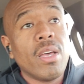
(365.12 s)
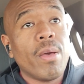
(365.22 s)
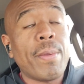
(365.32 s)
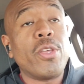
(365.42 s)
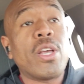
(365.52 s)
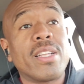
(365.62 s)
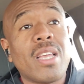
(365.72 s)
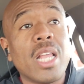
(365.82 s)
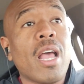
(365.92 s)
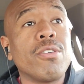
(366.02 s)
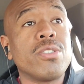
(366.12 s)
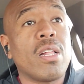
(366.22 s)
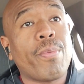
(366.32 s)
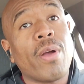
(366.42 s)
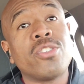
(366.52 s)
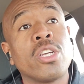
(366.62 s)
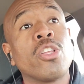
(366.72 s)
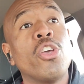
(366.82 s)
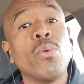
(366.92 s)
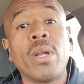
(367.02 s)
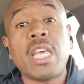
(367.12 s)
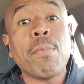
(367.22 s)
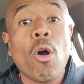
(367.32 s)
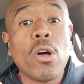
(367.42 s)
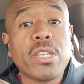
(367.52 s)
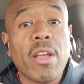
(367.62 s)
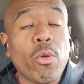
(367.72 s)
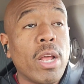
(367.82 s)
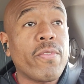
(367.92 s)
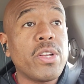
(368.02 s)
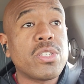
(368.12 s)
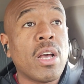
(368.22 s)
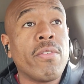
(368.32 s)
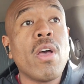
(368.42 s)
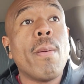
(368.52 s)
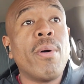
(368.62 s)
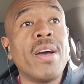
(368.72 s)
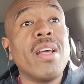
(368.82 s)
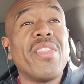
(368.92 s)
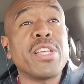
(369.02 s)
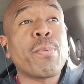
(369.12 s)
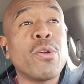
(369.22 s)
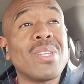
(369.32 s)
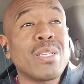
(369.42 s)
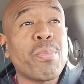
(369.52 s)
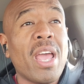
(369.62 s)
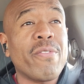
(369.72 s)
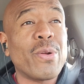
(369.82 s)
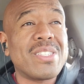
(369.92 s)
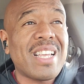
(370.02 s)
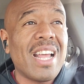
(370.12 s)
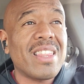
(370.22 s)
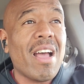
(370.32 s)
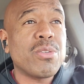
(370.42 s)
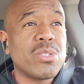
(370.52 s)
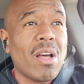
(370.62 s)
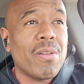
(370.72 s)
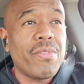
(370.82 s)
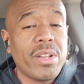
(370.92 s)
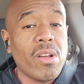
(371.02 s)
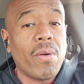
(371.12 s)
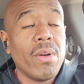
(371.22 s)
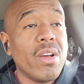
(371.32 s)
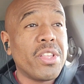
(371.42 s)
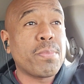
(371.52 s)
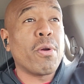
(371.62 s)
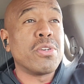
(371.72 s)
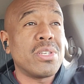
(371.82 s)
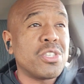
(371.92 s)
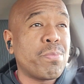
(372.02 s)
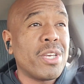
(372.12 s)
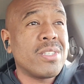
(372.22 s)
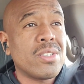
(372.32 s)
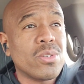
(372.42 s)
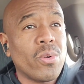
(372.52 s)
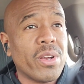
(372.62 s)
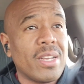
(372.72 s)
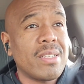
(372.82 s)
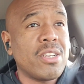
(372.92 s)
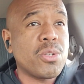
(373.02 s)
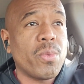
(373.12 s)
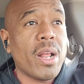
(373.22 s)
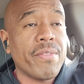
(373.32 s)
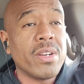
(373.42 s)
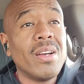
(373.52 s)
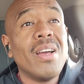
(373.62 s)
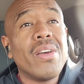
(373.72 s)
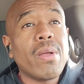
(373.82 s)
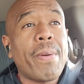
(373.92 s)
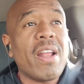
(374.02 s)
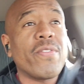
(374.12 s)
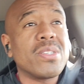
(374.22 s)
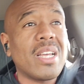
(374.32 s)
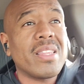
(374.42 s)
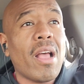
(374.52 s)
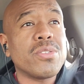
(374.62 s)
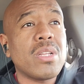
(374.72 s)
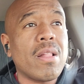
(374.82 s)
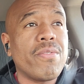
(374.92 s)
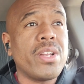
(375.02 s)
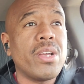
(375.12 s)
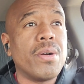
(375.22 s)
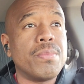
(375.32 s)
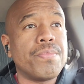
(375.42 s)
Maybe you got a $10,000 project. You want to keep all 10 grand for yourself. But this person is paying for a $10,000 video. This person, this business, this organization, whatever, they're paying for a $10,000 video.